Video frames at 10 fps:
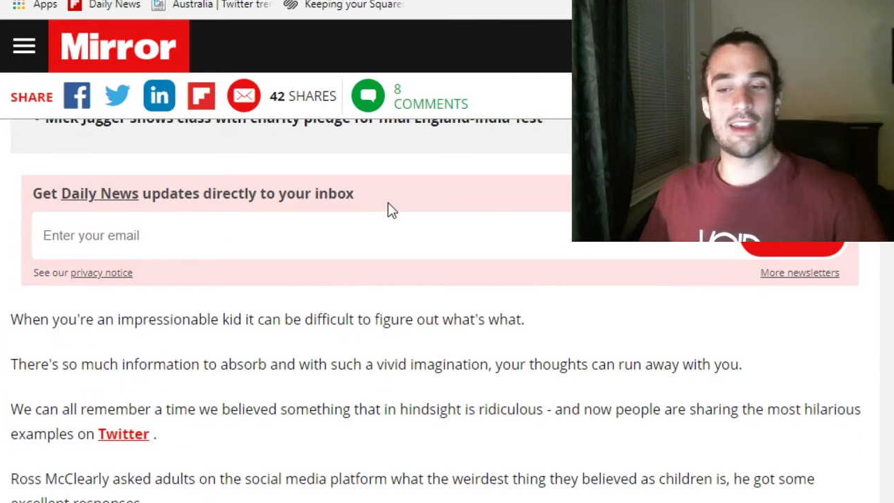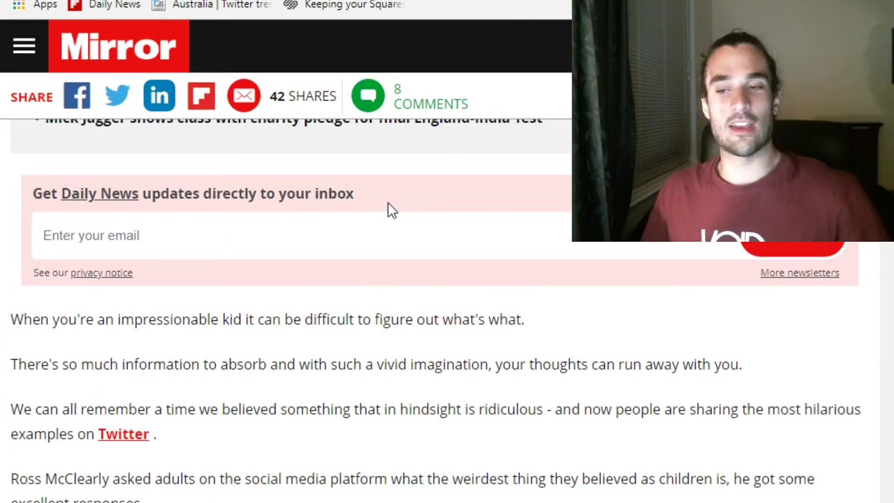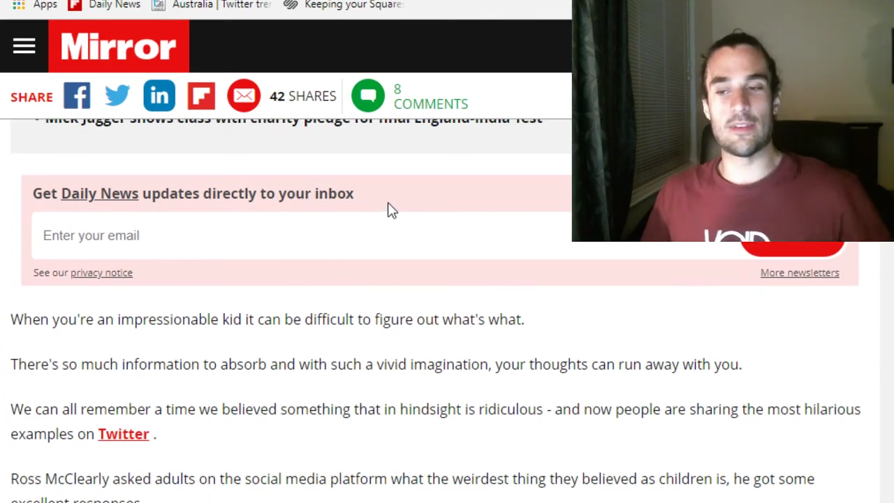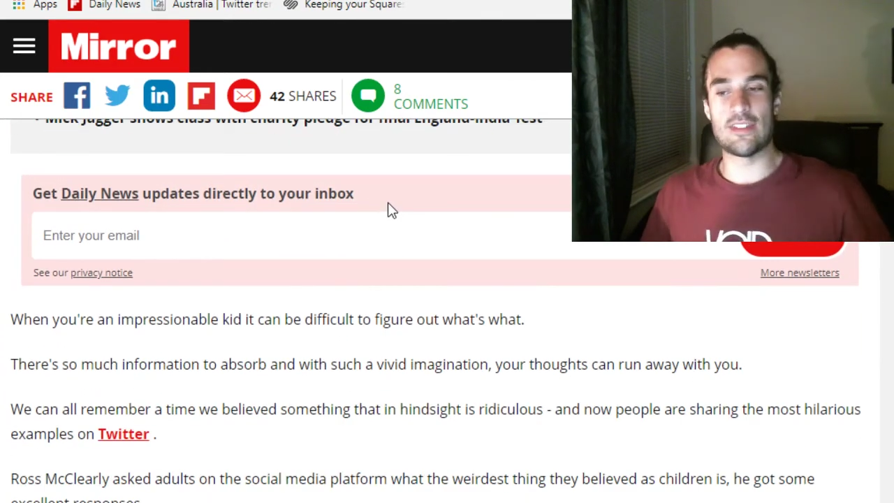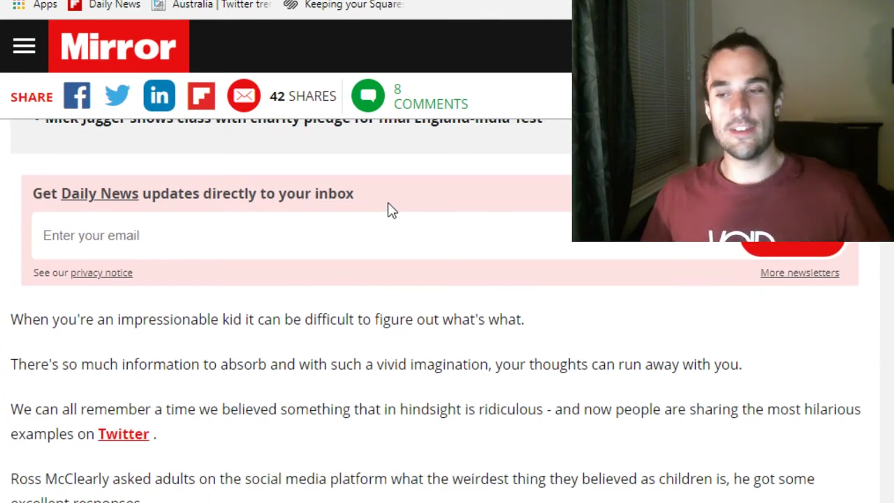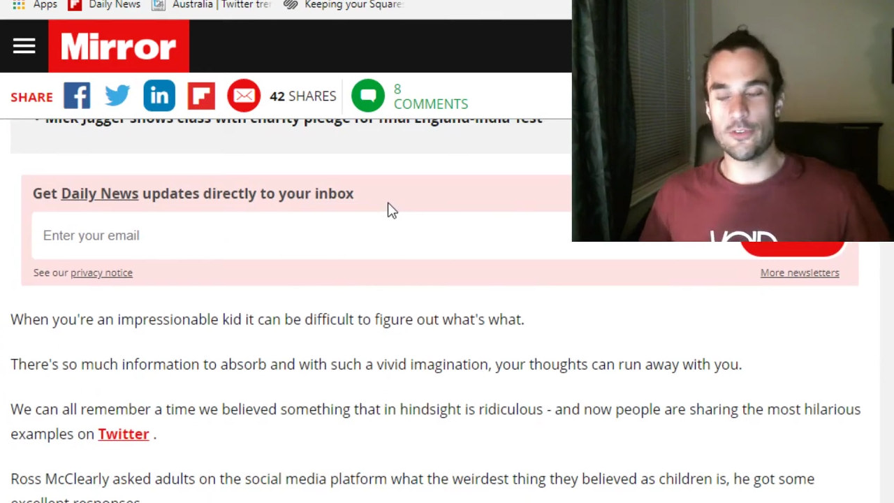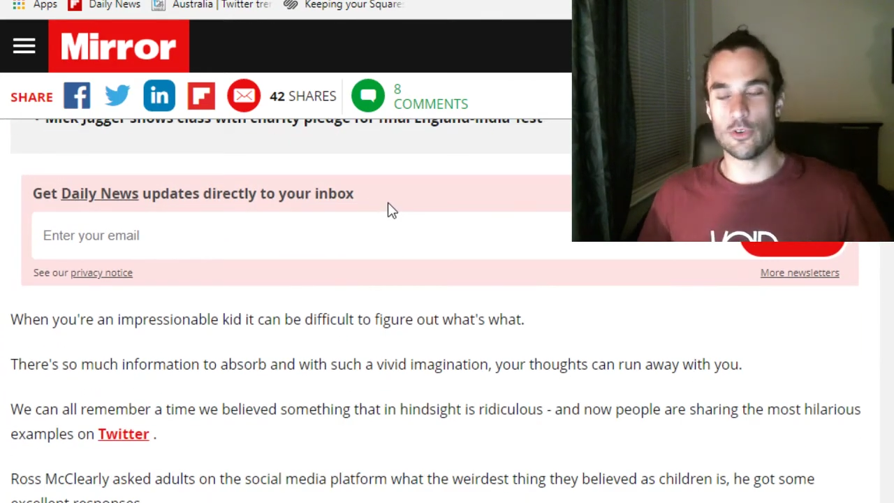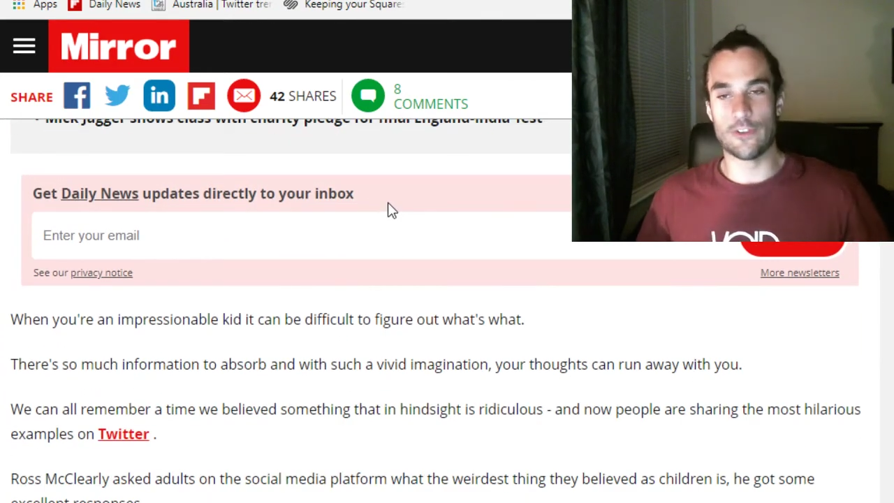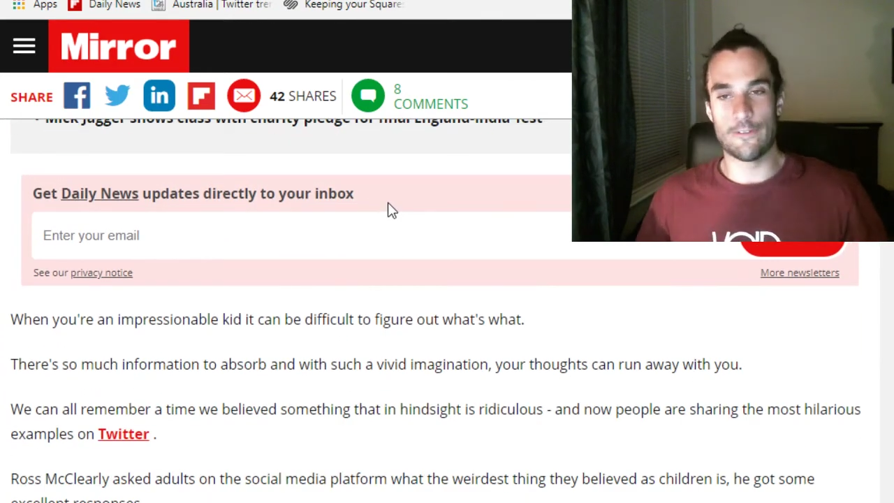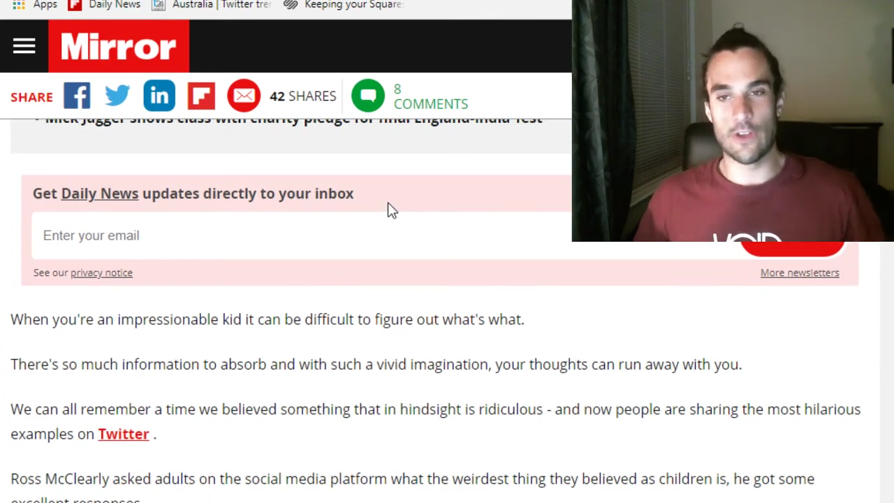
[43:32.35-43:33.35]
it can be
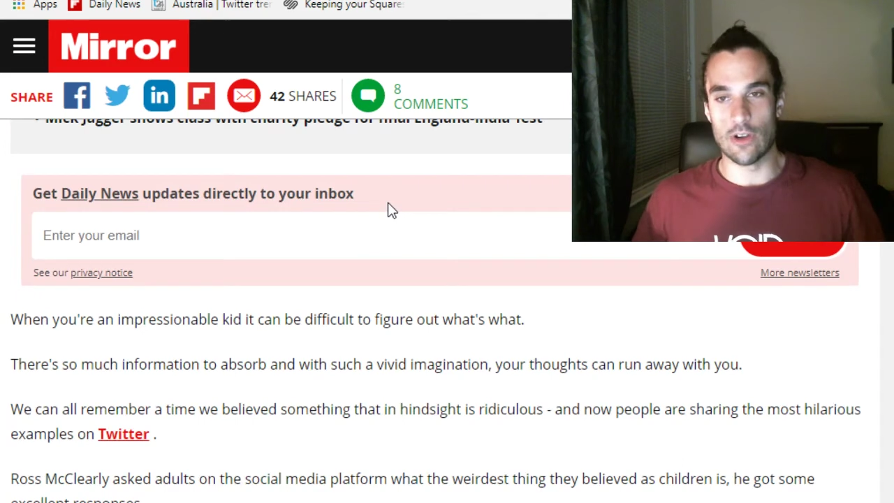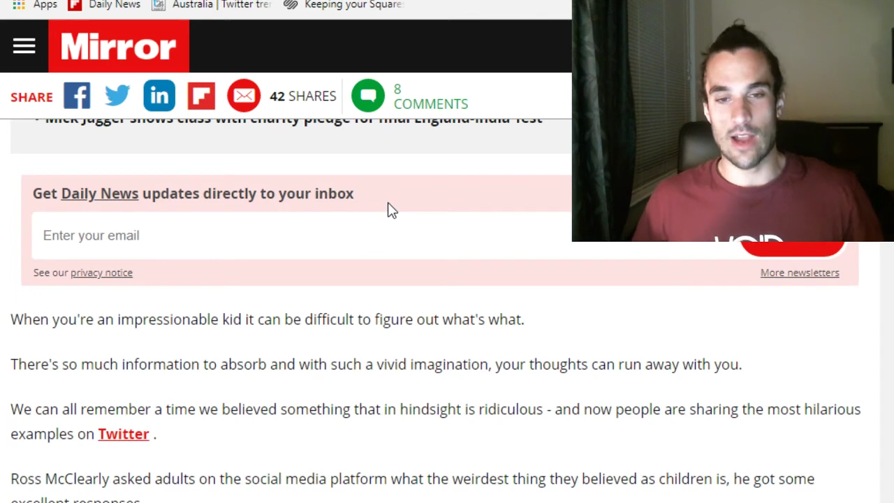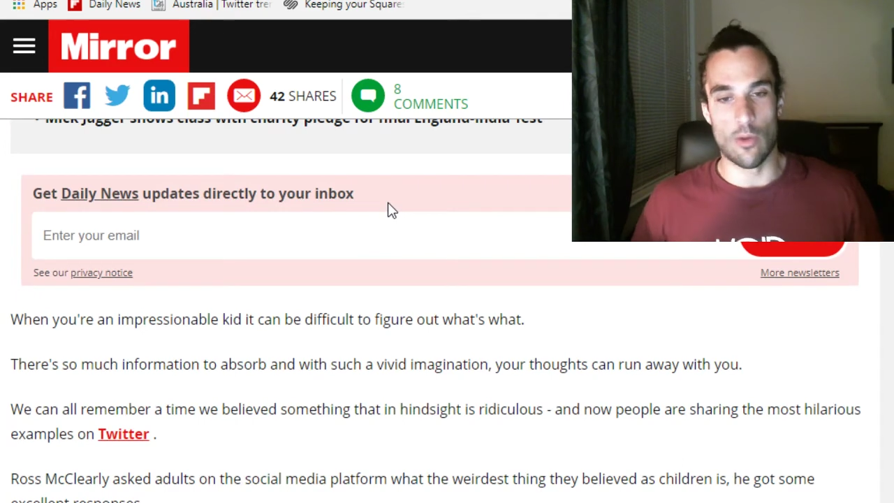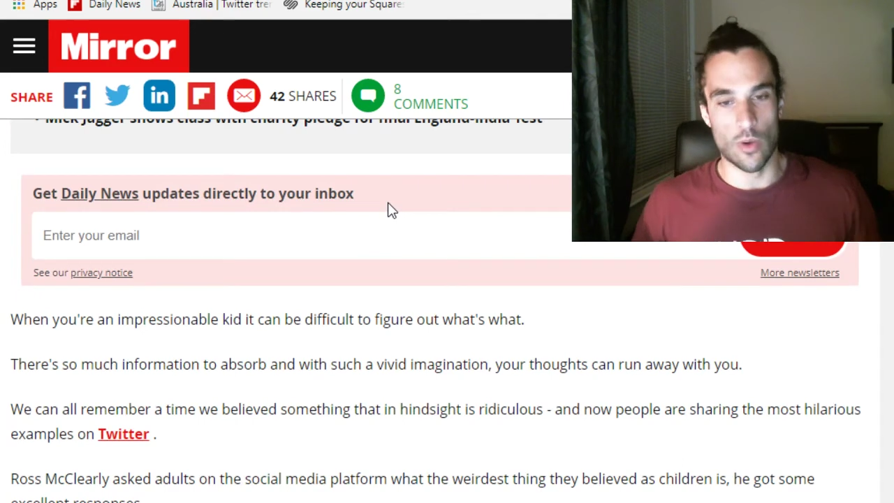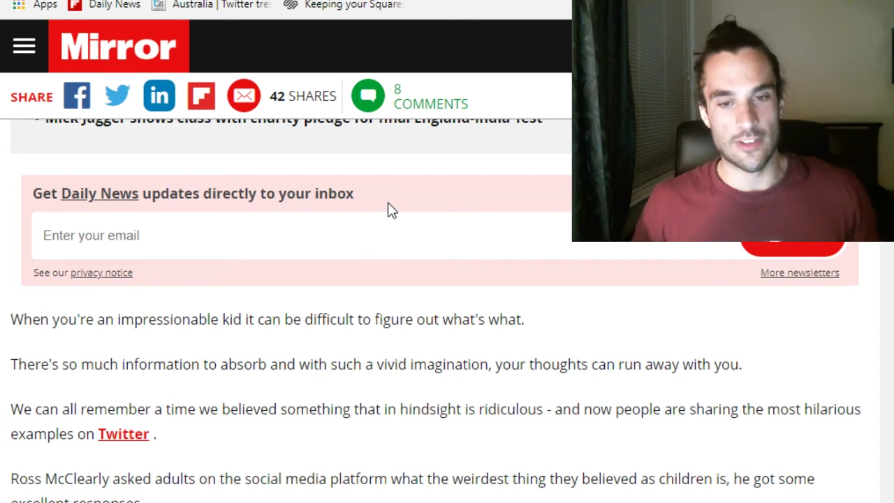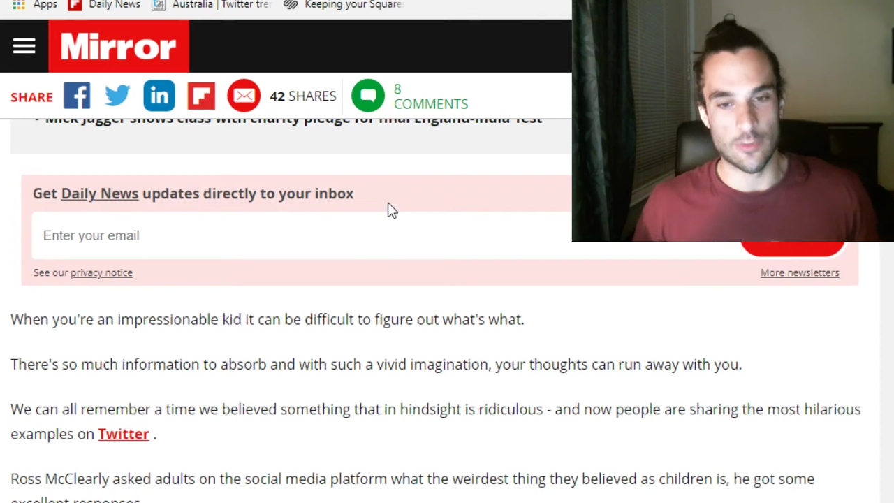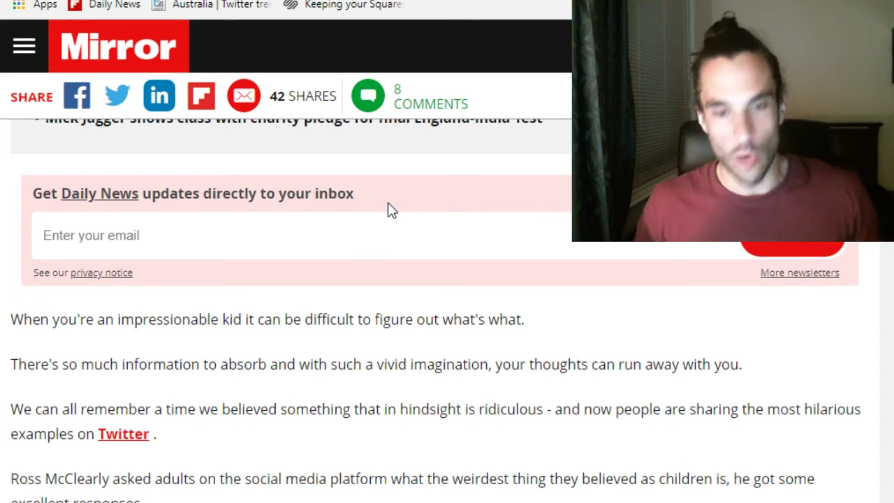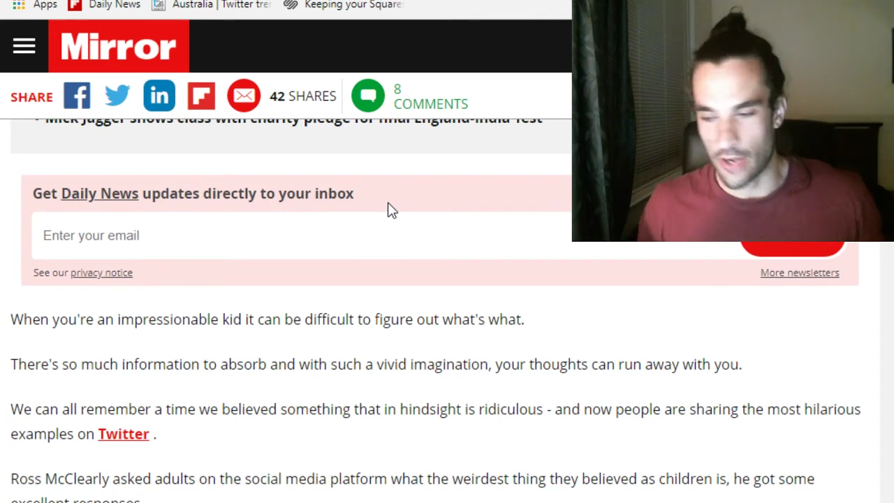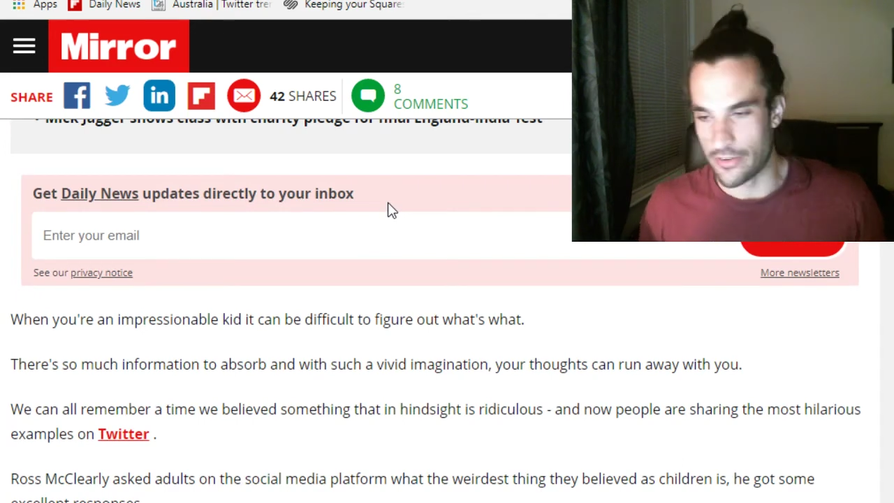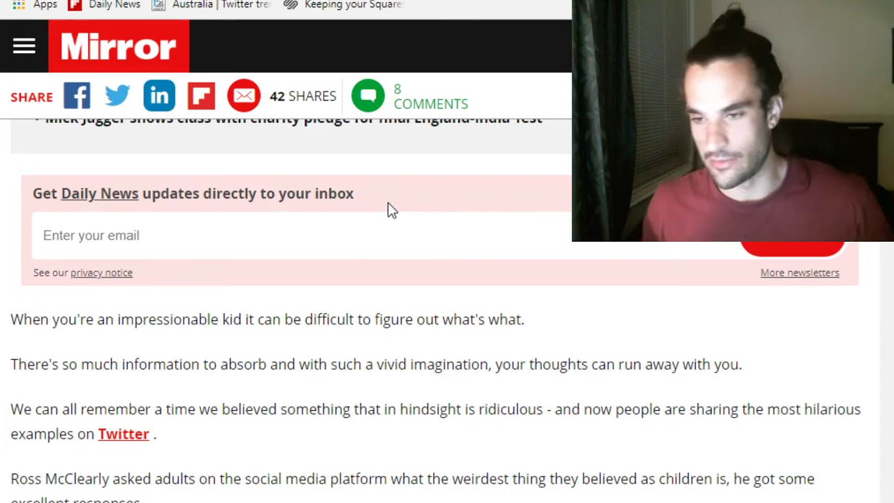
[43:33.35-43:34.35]
difficult to figure out what's
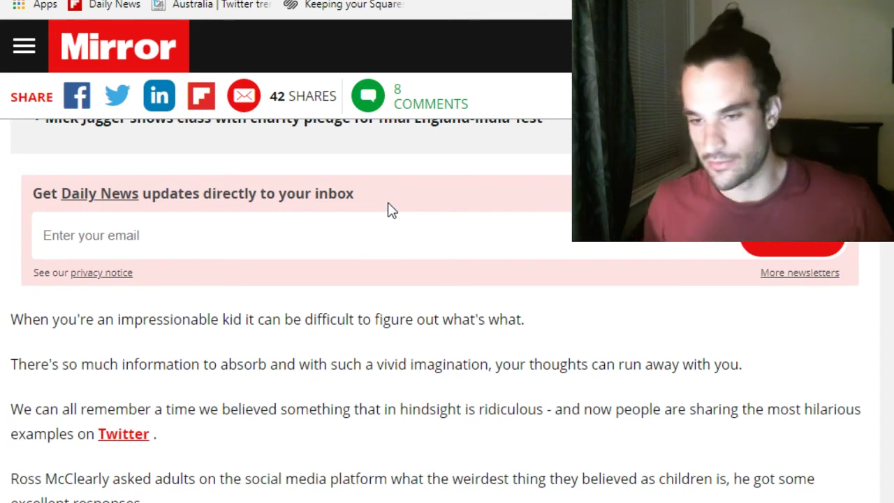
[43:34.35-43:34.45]
what.